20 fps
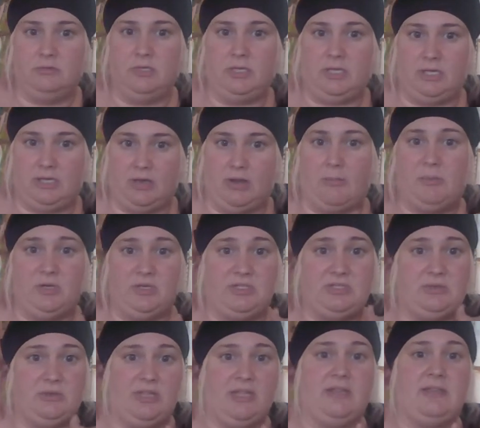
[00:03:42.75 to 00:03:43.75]
You know, I'm going to
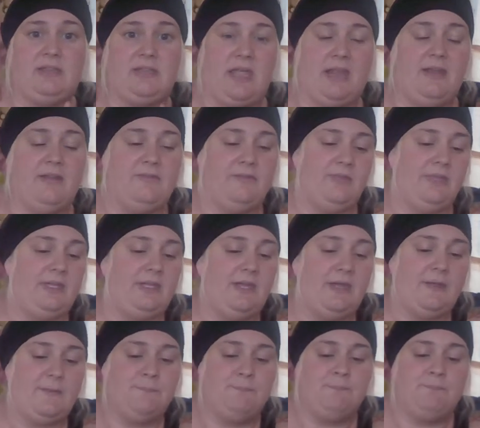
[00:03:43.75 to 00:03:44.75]
do it in kind of like
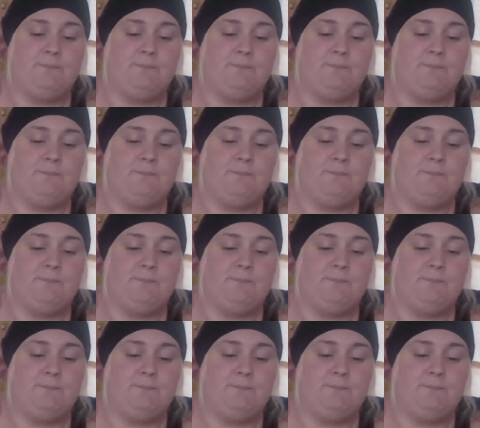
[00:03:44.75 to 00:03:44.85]
a